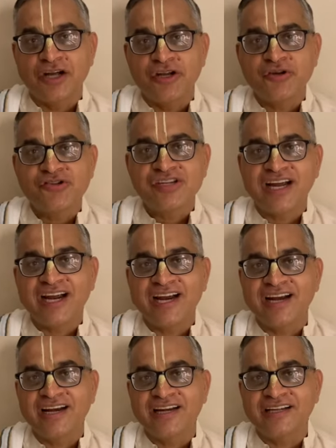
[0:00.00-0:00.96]
you
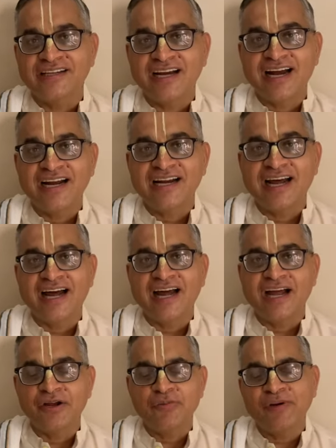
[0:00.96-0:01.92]
said that
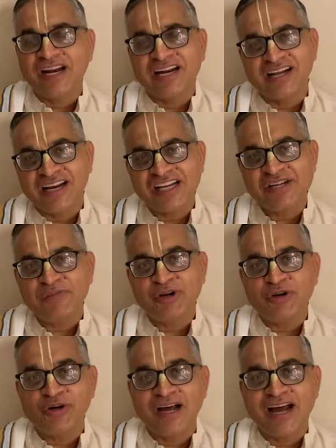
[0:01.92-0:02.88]
uh, you were encouraging
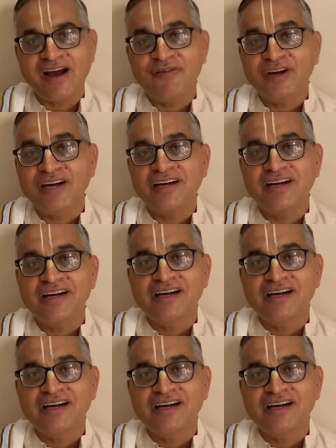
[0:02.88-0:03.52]
me to have a,